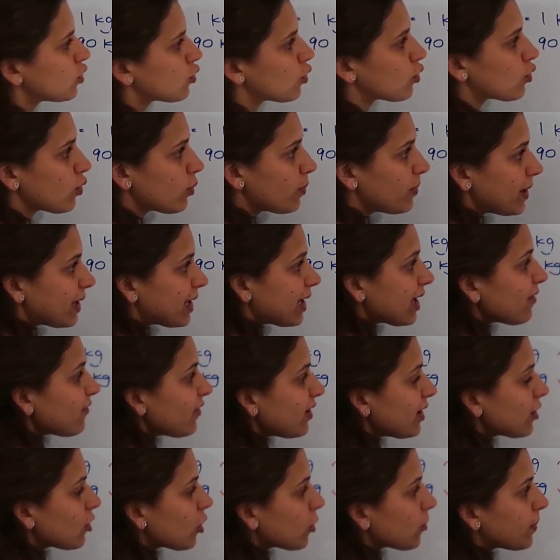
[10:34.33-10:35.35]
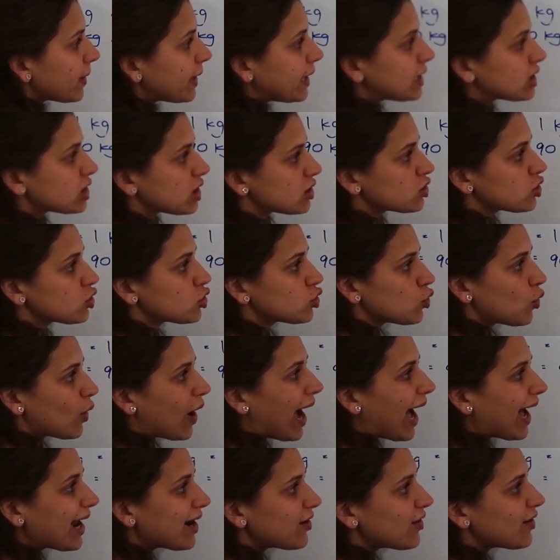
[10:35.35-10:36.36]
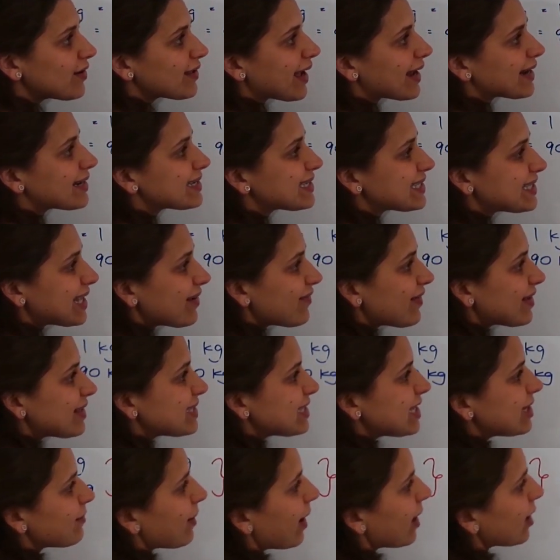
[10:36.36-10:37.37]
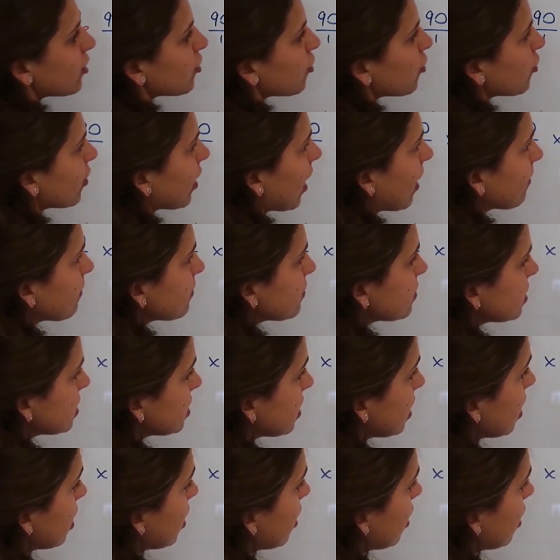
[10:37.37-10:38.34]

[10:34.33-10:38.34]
you will be giving your patient 270 micrograms